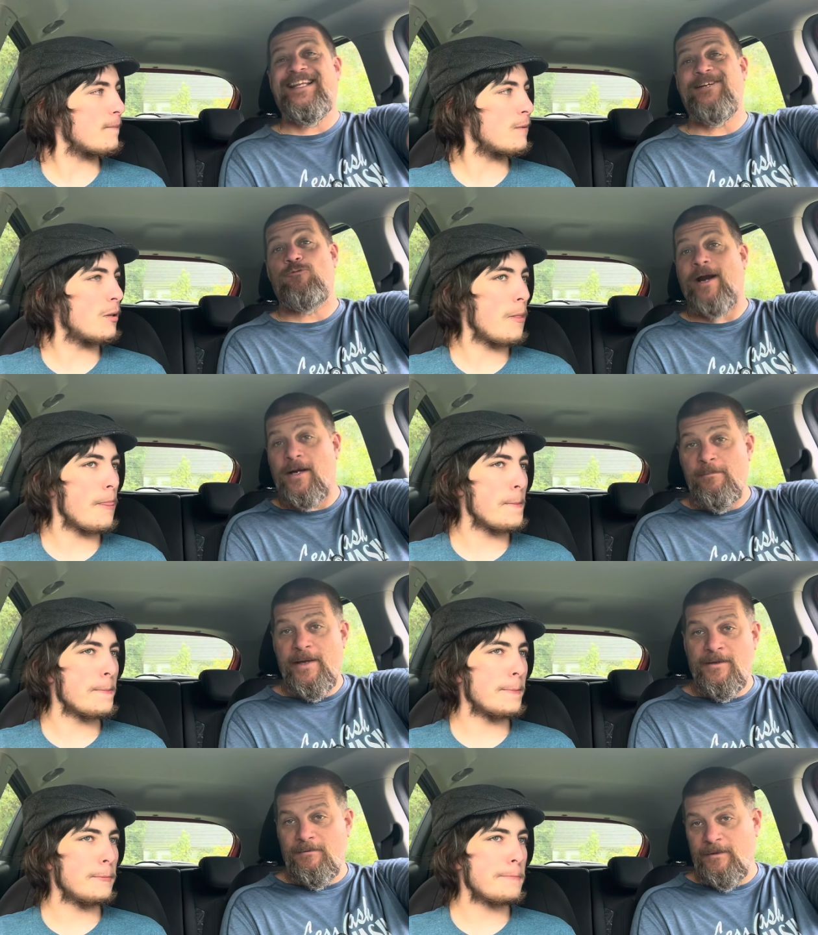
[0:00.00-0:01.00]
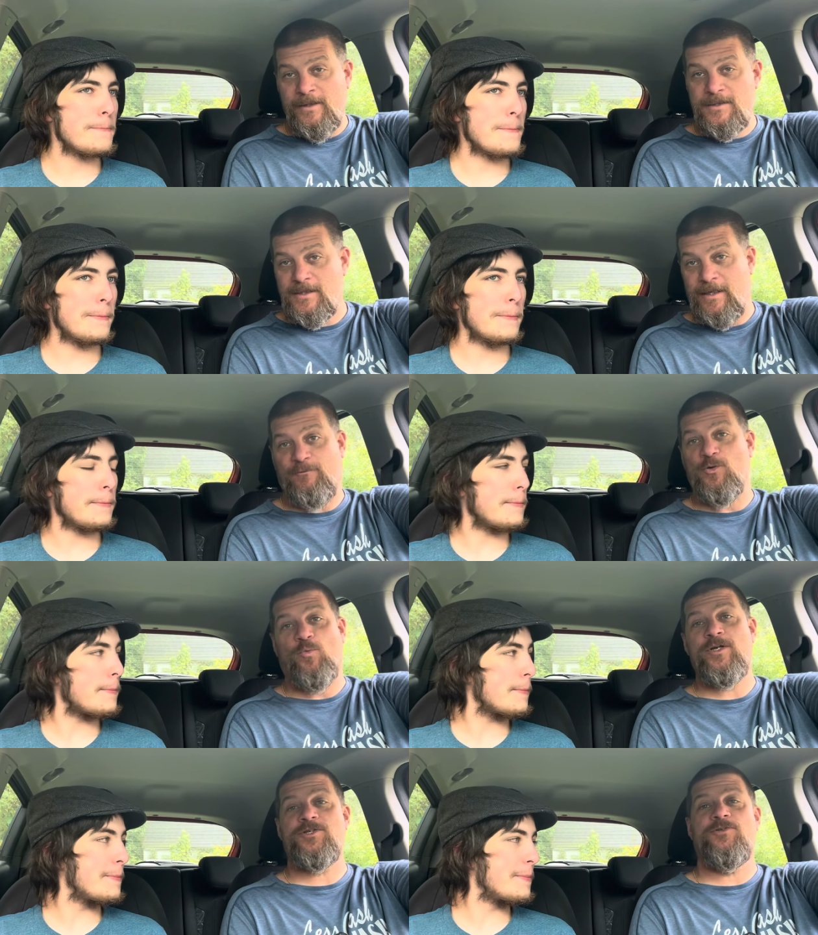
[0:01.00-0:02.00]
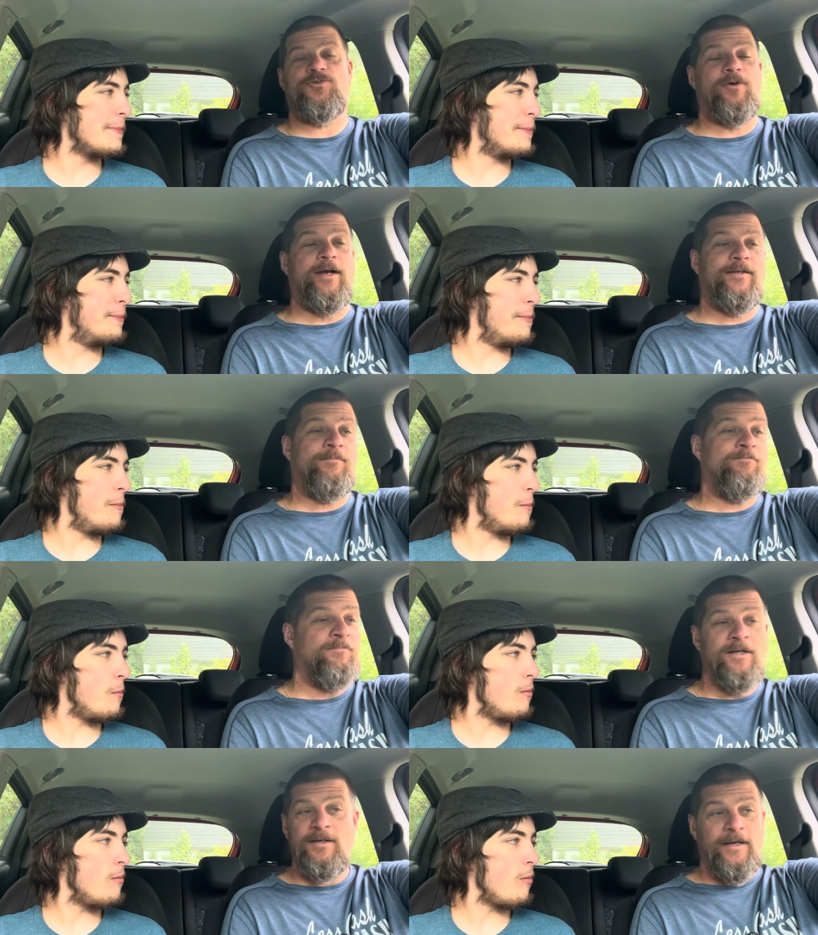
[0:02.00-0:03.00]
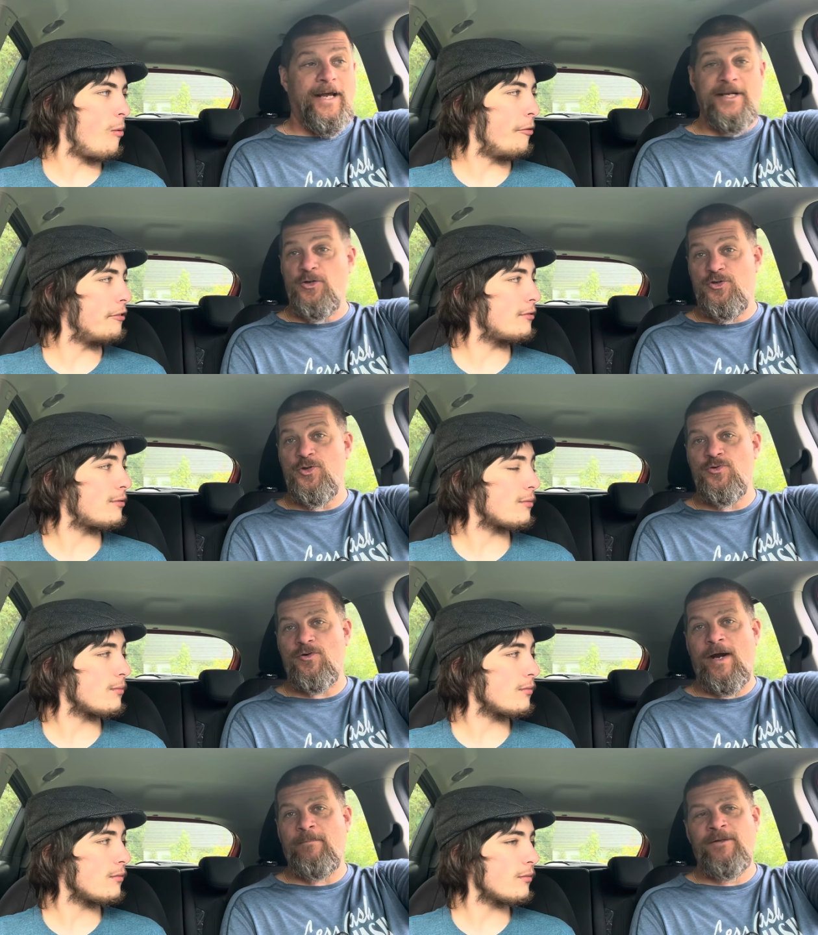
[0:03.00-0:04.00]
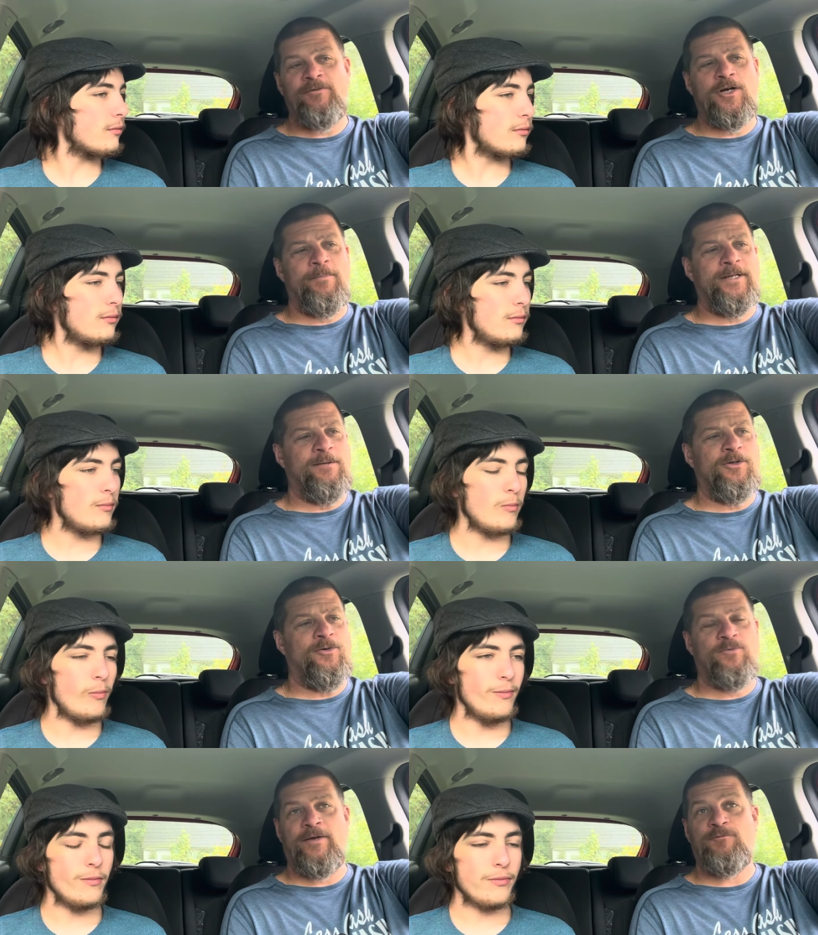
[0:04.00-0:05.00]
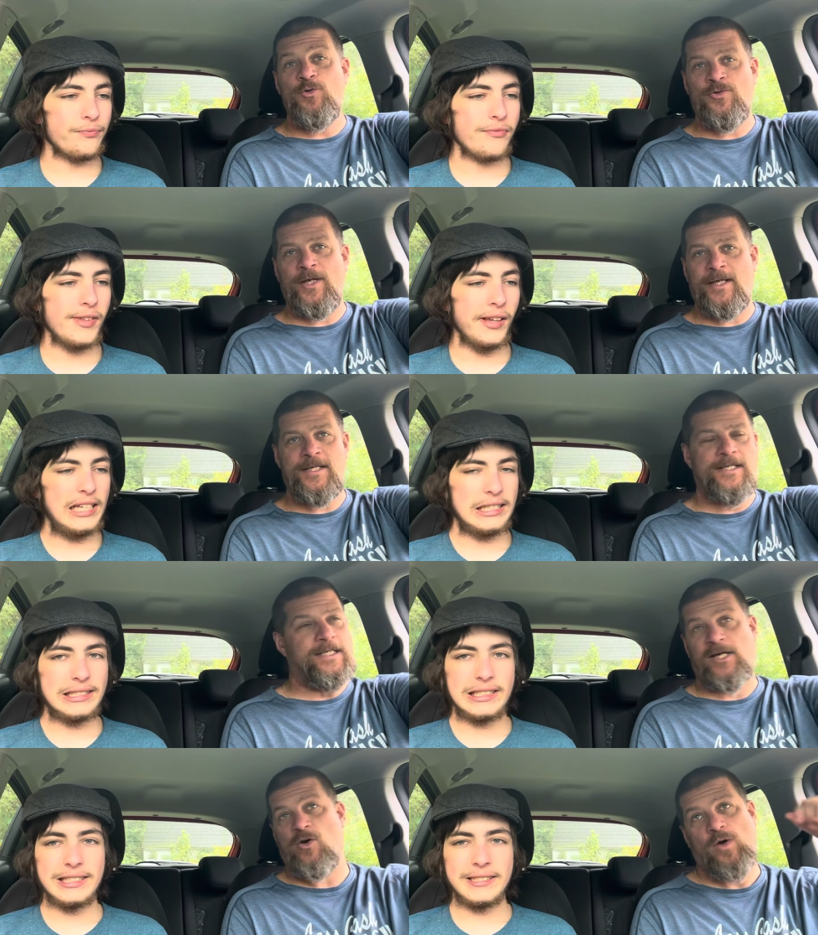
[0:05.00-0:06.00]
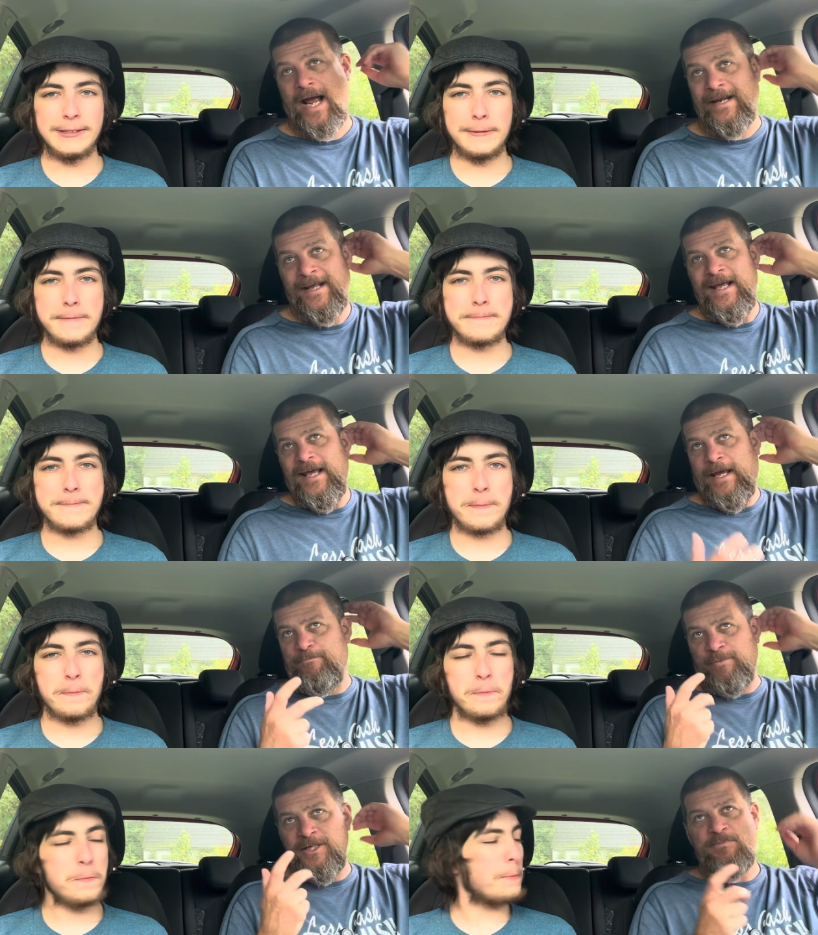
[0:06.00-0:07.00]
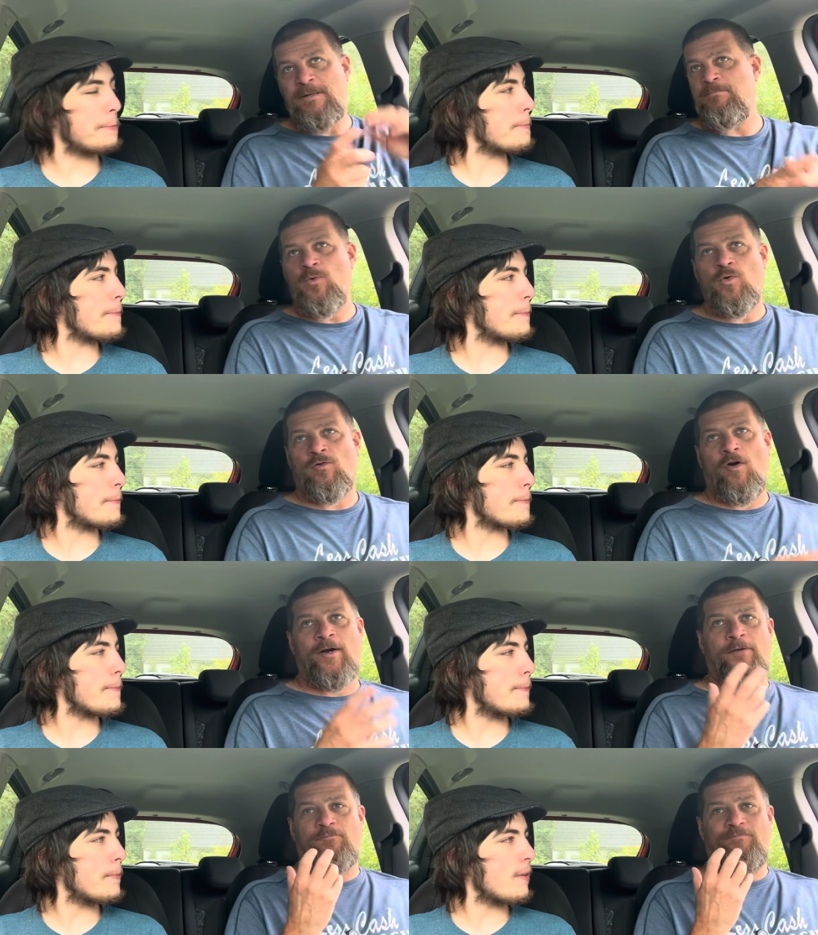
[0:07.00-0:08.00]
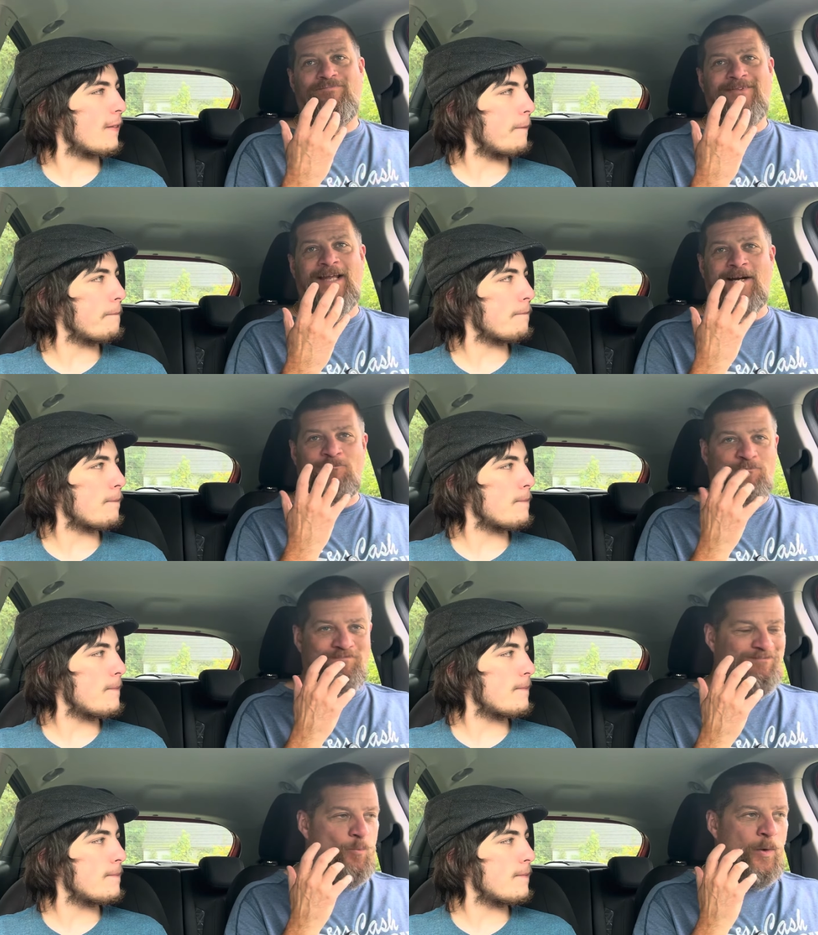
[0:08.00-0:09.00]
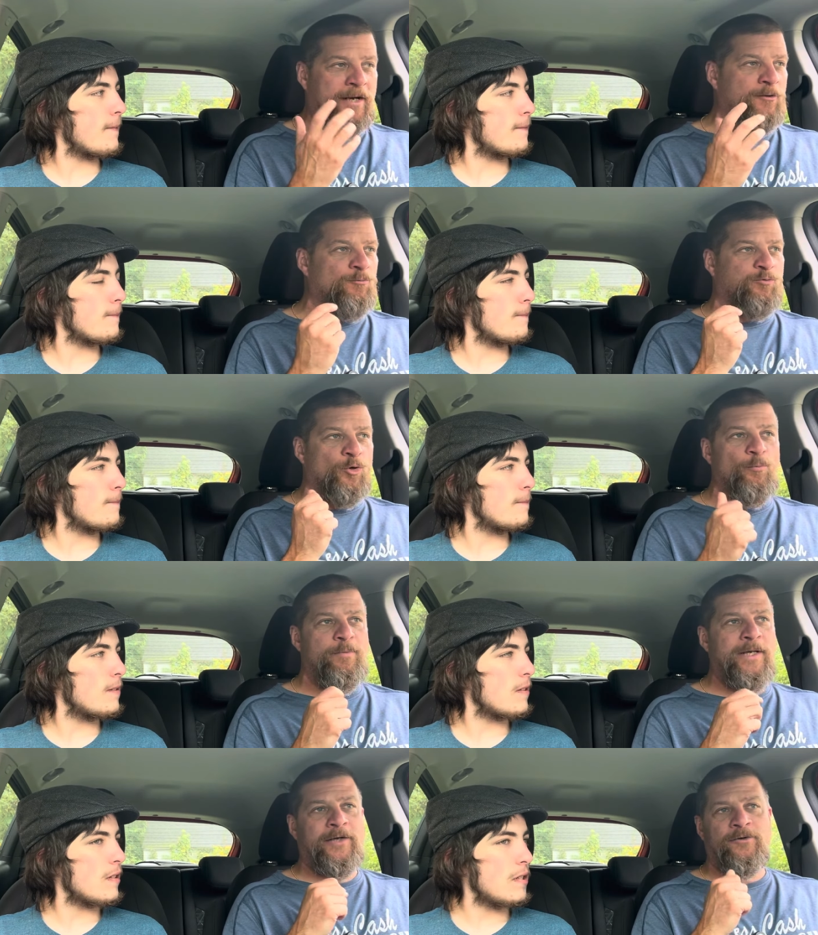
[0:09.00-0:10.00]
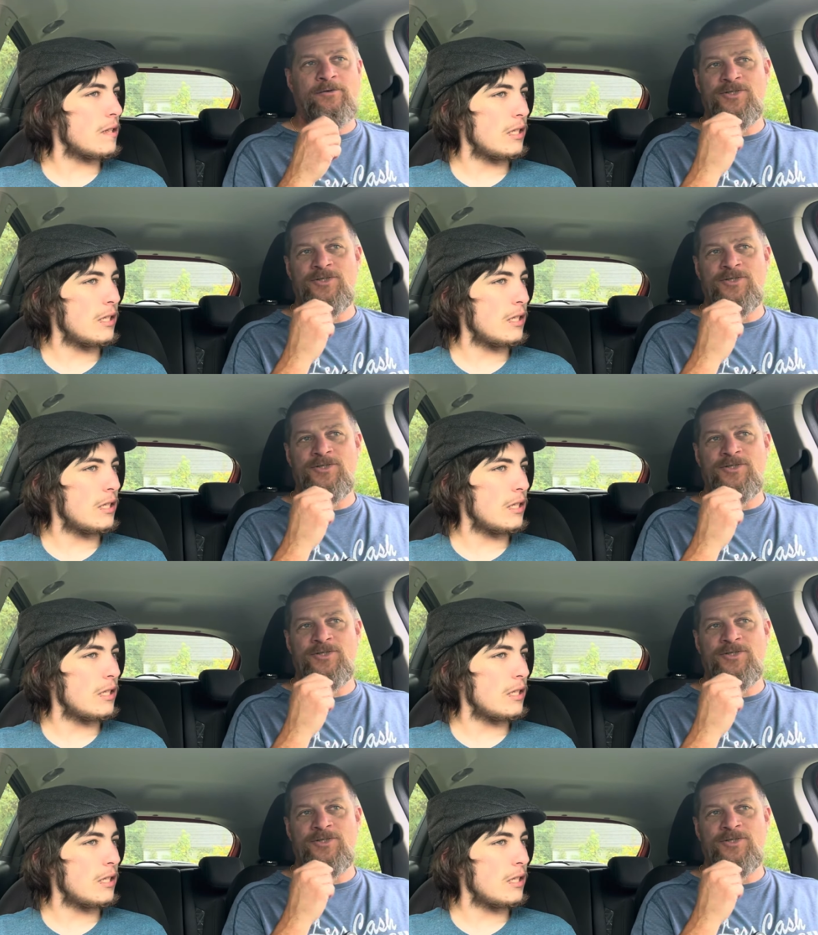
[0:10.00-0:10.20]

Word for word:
Speaker 1: the recommend list. If you wish to try them and you do try them, leave a comment down below if you think it tastes like Coke. I it brings me more on the like a weird root beer